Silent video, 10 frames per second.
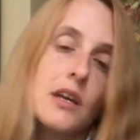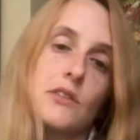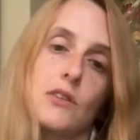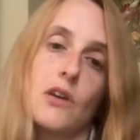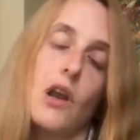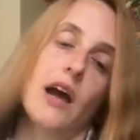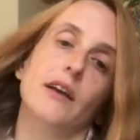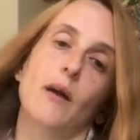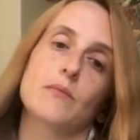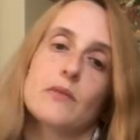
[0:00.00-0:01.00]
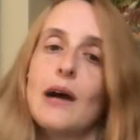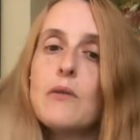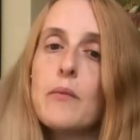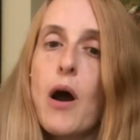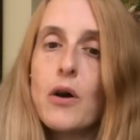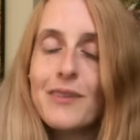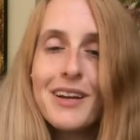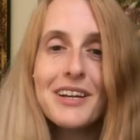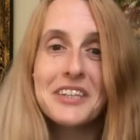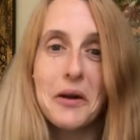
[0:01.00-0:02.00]
So like now I'm
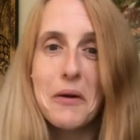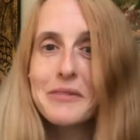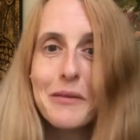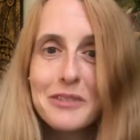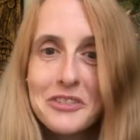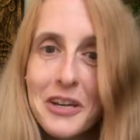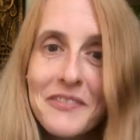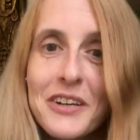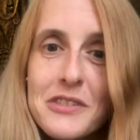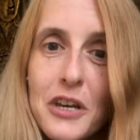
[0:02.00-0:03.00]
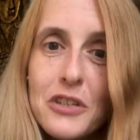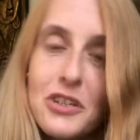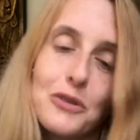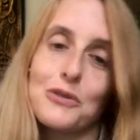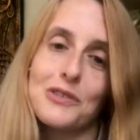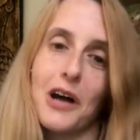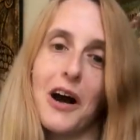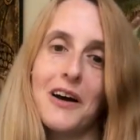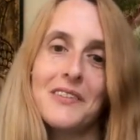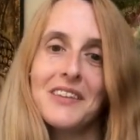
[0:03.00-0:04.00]
demonstrating my surgical
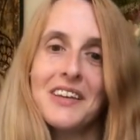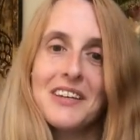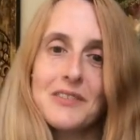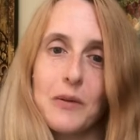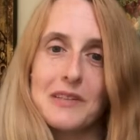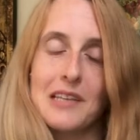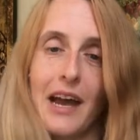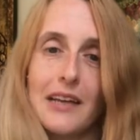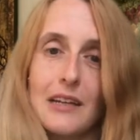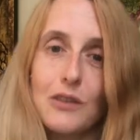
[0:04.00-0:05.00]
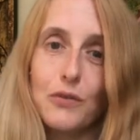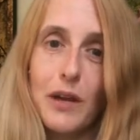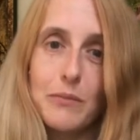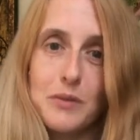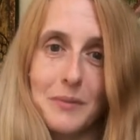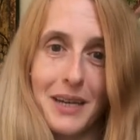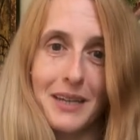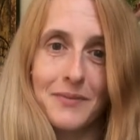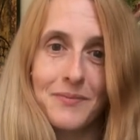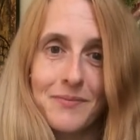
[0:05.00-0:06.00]
scar. So it's like gripped
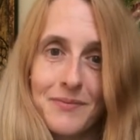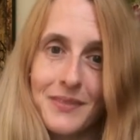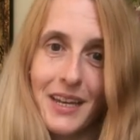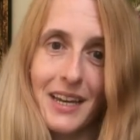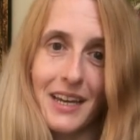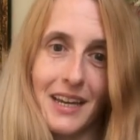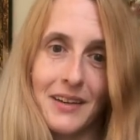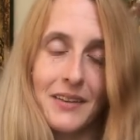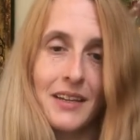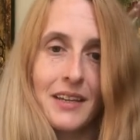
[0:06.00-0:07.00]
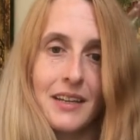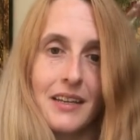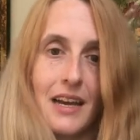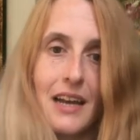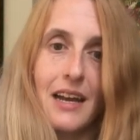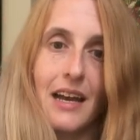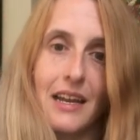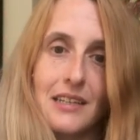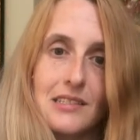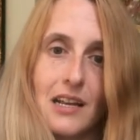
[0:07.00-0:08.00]
me here,
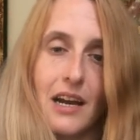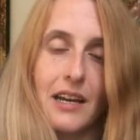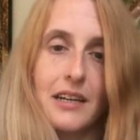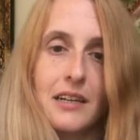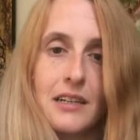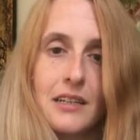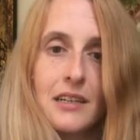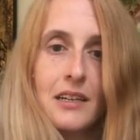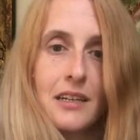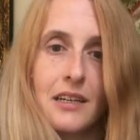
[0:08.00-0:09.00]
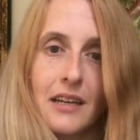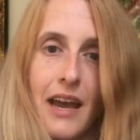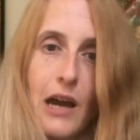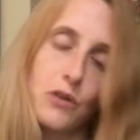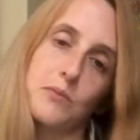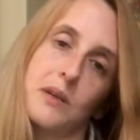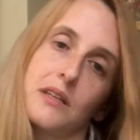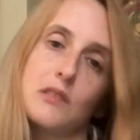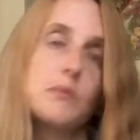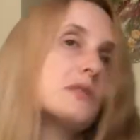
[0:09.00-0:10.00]
and it's like held me in
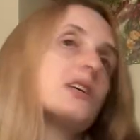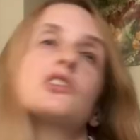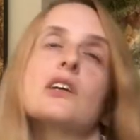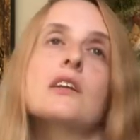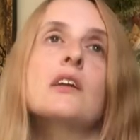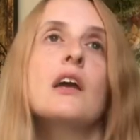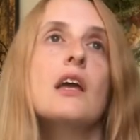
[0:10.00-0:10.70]
this position.